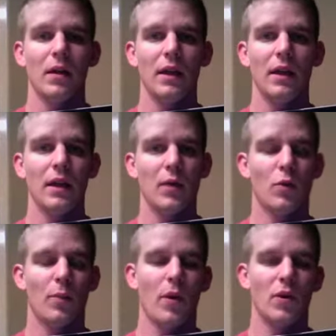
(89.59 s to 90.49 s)
in
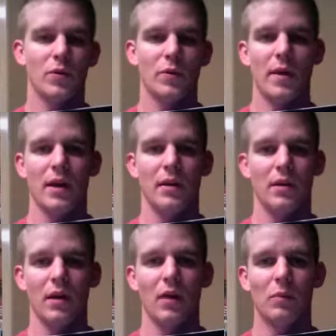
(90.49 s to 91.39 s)
equal parts would make
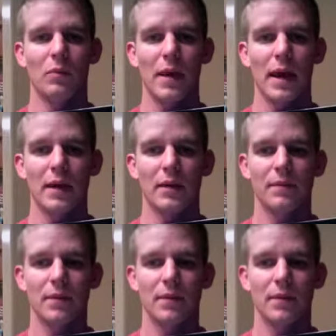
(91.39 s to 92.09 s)
the color black.